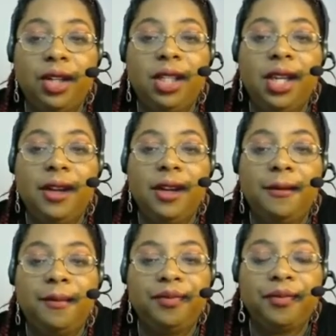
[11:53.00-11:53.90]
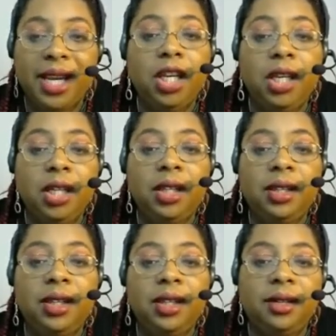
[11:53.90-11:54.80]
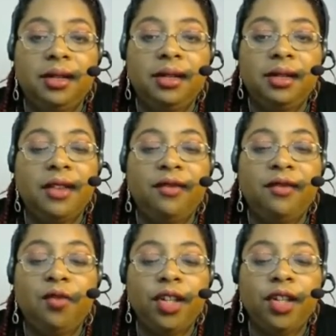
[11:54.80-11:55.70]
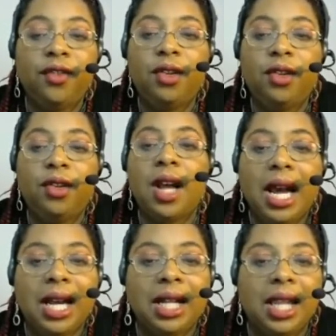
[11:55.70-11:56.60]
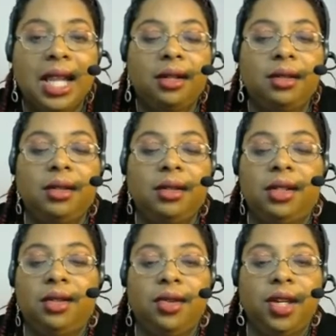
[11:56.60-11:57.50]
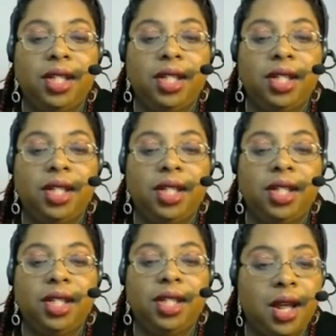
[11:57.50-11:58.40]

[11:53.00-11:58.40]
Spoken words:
really a good deal of wonderful iCloud storage